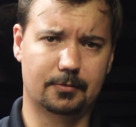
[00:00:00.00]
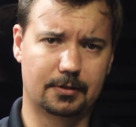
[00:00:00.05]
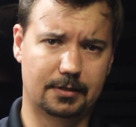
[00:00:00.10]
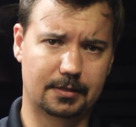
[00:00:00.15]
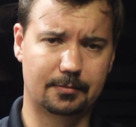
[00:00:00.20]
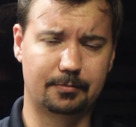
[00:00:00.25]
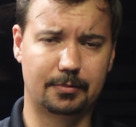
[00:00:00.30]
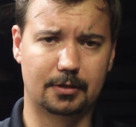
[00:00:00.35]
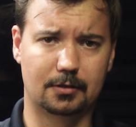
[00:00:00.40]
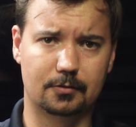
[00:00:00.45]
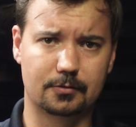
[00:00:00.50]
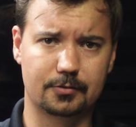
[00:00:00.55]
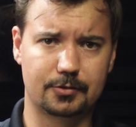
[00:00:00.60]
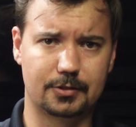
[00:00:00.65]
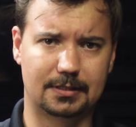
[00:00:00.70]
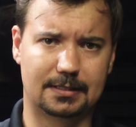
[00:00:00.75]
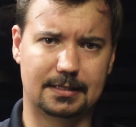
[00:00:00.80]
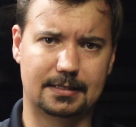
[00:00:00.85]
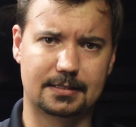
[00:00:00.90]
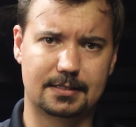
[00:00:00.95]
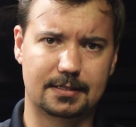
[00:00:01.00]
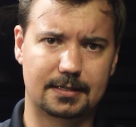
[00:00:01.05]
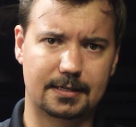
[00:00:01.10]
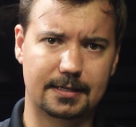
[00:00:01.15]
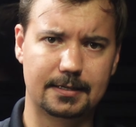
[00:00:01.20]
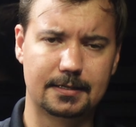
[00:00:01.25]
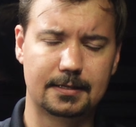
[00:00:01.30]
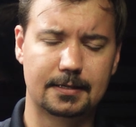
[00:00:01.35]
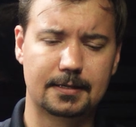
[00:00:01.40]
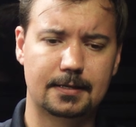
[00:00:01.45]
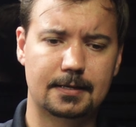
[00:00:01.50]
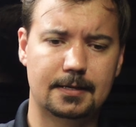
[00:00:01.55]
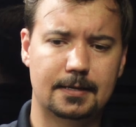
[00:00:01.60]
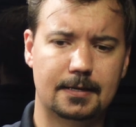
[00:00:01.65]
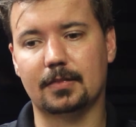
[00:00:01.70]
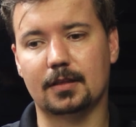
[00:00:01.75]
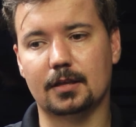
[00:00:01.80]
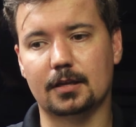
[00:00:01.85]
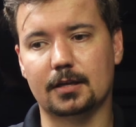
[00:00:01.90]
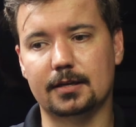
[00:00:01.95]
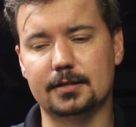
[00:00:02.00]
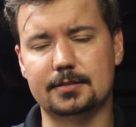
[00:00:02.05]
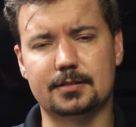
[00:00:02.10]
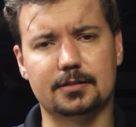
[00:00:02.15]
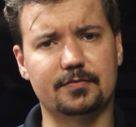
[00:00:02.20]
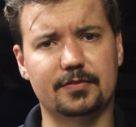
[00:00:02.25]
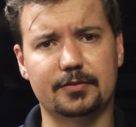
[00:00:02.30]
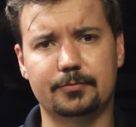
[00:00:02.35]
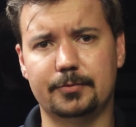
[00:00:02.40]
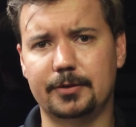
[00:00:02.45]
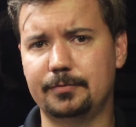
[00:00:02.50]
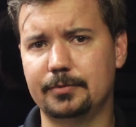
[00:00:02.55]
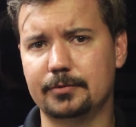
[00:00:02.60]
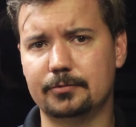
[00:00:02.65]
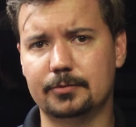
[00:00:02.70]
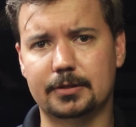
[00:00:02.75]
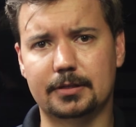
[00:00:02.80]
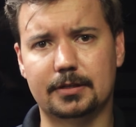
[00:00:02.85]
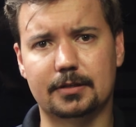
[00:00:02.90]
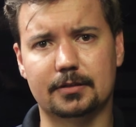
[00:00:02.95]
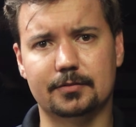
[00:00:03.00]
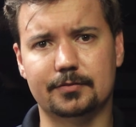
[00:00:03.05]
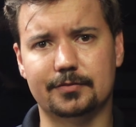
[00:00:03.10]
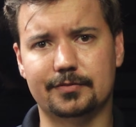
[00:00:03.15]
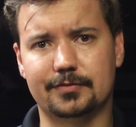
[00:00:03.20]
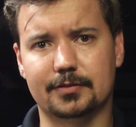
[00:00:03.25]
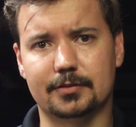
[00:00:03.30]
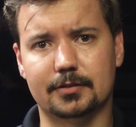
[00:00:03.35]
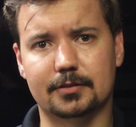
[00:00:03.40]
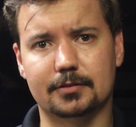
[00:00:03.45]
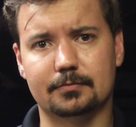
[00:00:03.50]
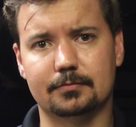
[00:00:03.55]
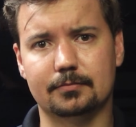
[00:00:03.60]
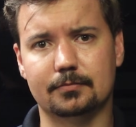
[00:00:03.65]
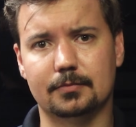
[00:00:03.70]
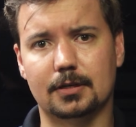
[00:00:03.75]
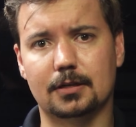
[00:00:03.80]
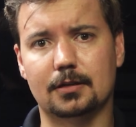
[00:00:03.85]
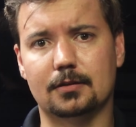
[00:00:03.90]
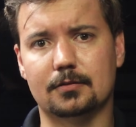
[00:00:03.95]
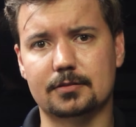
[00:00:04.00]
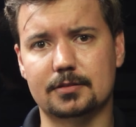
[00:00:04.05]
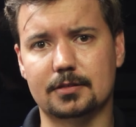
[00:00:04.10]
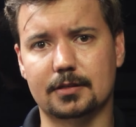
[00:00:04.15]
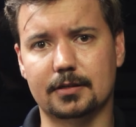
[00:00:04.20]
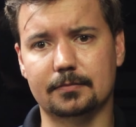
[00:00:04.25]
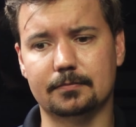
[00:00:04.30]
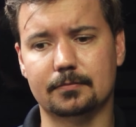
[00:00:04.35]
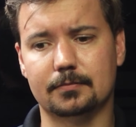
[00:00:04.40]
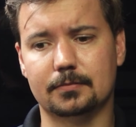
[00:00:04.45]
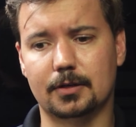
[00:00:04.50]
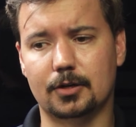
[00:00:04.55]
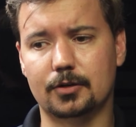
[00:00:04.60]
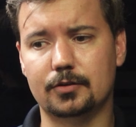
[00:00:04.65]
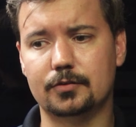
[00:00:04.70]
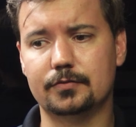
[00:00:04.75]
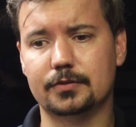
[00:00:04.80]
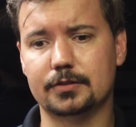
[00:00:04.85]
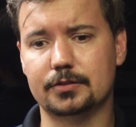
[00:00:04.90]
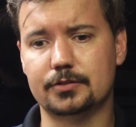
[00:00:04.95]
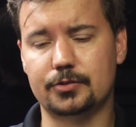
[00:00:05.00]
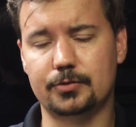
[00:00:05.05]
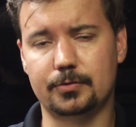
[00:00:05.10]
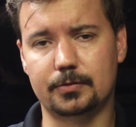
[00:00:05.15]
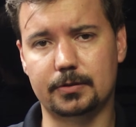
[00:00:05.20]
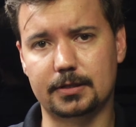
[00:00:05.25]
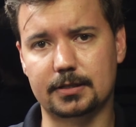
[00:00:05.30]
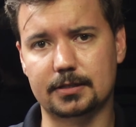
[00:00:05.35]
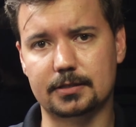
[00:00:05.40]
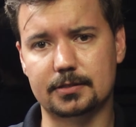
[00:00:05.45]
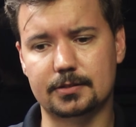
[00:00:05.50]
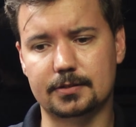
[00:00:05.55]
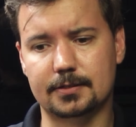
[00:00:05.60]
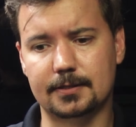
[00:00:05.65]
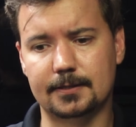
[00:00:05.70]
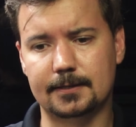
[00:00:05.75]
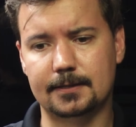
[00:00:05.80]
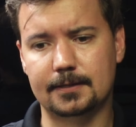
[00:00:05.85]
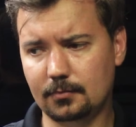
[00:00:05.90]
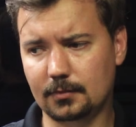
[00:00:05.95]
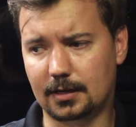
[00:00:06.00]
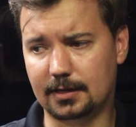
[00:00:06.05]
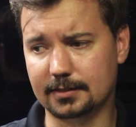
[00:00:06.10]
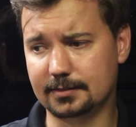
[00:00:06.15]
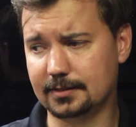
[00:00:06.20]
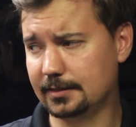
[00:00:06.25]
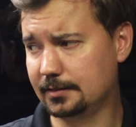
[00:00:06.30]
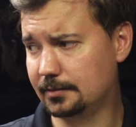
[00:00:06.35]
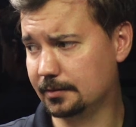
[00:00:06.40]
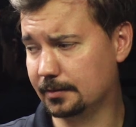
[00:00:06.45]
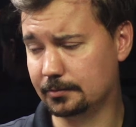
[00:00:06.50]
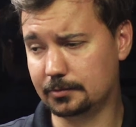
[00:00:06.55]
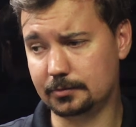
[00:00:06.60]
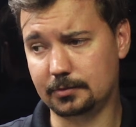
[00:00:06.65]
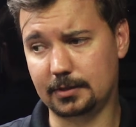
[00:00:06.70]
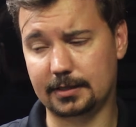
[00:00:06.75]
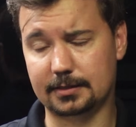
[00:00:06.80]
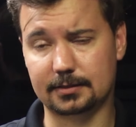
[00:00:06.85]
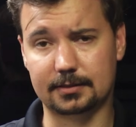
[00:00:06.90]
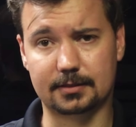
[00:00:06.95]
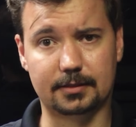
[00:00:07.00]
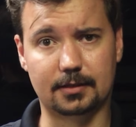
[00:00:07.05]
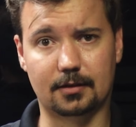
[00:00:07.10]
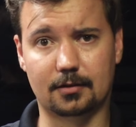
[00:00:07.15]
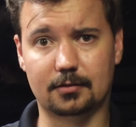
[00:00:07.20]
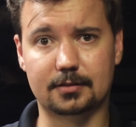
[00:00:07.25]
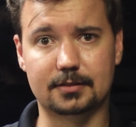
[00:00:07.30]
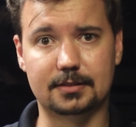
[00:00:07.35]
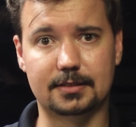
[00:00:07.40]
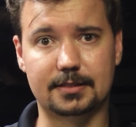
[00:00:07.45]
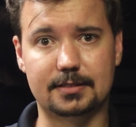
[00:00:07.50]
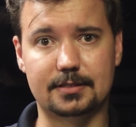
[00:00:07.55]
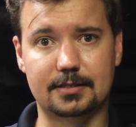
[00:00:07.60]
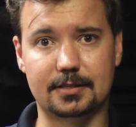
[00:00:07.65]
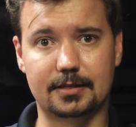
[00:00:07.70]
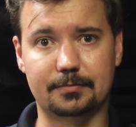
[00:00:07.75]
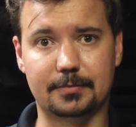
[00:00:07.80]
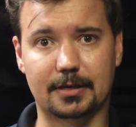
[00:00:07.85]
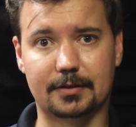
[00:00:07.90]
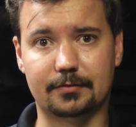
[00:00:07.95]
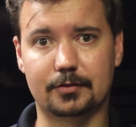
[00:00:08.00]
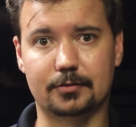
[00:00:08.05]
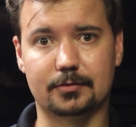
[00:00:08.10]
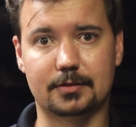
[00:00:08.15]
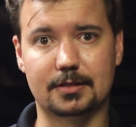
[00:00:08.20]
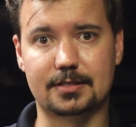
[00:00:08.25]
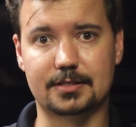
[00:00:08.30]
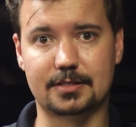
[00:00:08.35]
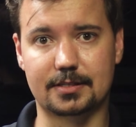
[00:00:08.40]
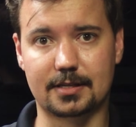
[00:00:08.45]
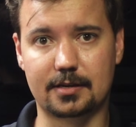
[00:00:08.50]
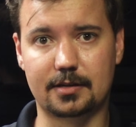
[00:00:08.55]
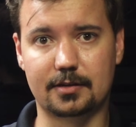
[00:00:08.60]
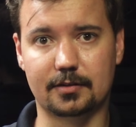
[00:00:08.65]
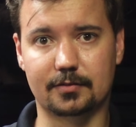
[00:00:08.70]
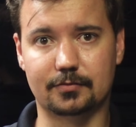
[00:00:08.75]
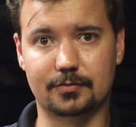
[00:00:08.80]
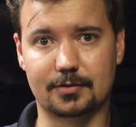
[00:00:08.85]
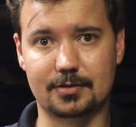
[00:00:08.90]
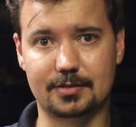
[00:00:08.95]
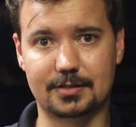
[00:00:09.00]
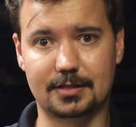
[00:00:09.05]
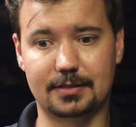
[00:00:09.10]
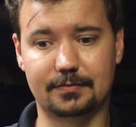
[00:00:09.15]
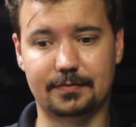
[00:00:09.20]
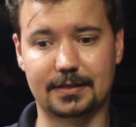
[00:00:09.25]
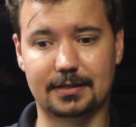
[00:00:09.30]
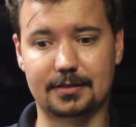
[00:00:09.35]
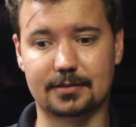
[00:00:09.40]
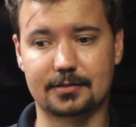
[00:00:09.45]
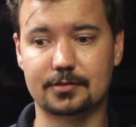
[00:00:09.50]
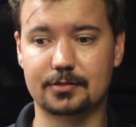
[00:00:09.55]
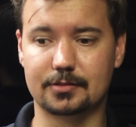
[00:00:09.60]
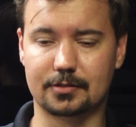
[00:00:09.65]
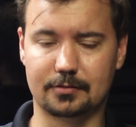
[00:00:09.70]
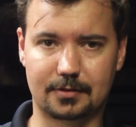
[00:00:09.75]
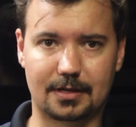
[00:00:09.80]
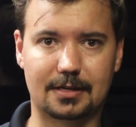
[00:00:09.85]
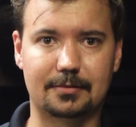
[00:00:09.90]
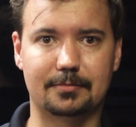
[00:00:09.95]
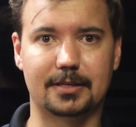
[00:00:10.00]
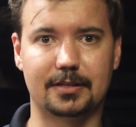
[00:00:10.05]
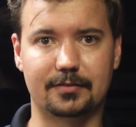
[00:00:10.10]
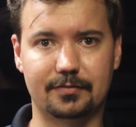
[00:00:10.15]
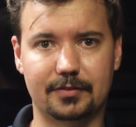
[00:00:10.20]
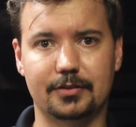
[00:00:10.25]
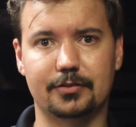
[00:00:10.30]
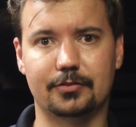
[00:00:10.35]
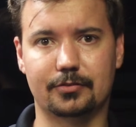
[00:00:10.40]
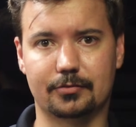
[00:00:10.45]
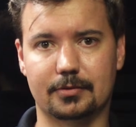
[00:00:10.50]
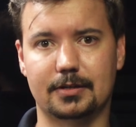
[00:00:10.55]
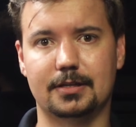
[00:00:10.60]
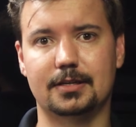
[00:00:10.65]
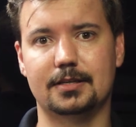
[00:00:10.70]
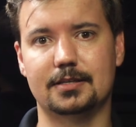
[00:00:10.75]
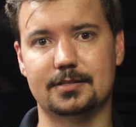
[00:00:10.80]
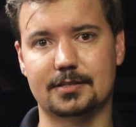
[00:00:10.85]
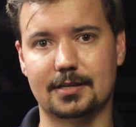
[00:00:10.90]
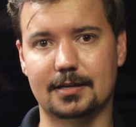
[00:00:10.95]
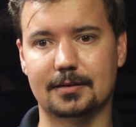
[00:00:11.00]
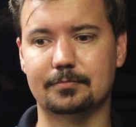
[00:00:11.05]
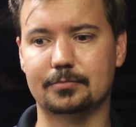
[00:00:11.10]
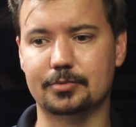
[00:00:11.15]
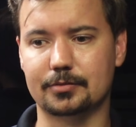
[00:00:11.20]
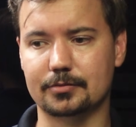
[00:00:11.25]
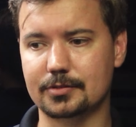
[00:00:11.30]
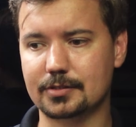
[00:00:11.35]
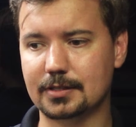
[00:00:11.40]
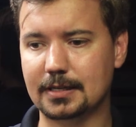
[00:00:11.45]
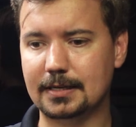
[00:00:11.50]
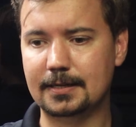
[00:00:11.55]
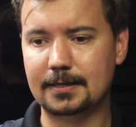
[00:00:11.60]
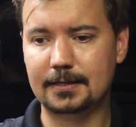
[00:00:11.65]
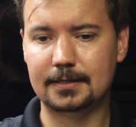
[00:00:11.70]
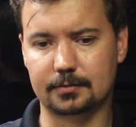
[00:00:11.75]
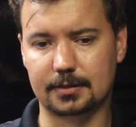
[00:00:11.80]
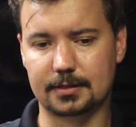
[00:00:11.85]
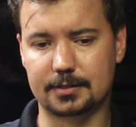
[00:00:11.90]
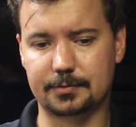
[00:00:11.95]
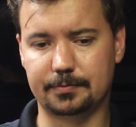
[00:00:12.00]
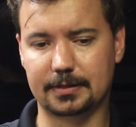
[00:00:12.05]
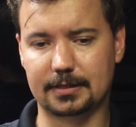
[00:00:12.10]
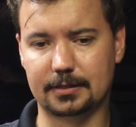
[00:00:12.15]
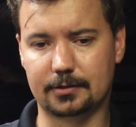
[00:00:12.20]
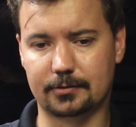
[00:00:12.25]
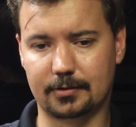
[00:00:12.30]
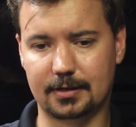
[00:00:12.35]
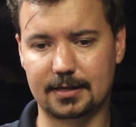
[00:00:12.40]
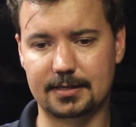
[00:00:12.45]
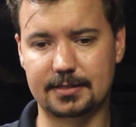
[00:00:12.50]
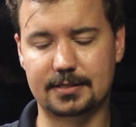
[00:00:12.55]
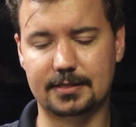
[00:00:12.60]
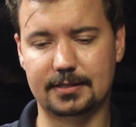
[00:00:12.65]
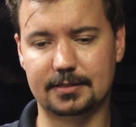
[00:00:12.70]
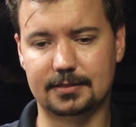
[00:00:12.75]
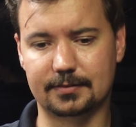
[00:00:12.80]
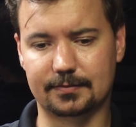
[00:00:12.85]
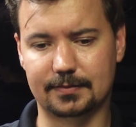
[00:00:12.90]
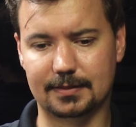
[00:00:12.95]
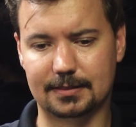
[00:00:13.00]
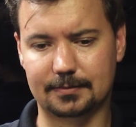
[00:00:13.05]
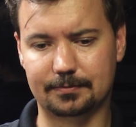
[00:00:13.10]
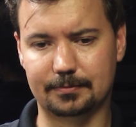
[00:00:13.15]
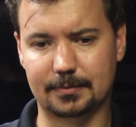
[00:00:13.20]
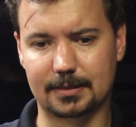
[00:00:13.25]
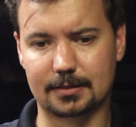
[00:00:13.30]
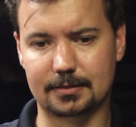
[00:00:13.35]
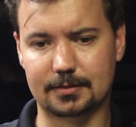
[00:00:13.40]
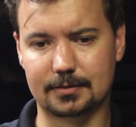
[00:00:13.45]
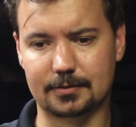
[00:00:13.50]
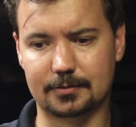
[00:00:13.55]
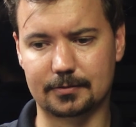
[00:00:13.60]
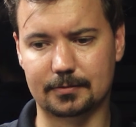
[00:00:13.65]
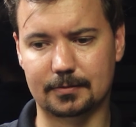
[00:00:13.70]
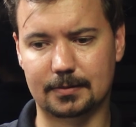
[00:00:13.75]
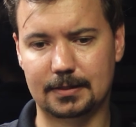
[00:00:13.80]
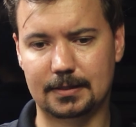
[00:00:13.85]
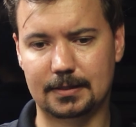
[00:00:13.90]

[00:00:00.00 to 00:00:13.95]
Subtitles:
We're going to be launching that today. It's something we've been working on for a long time, over 2 years. I think in the R&D team, everyone is sick of receiving ceramic V3 samples. It's been a crazy developmental